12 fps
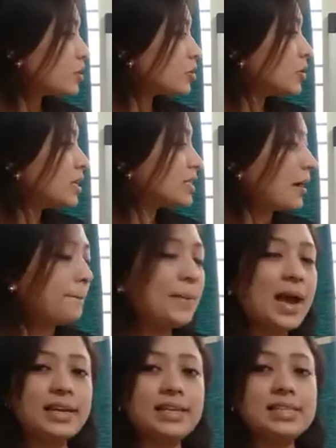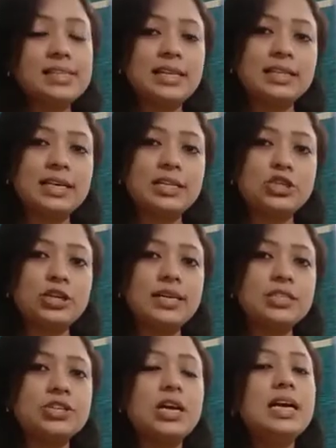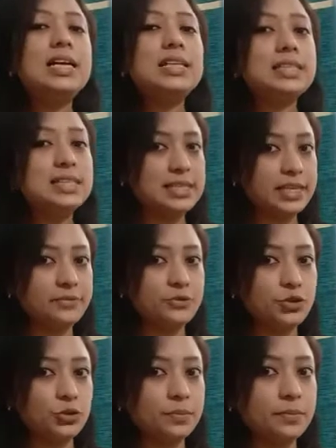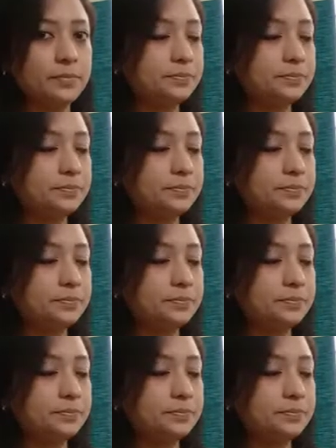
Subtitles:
So this companion cell nourishes the sieve tube.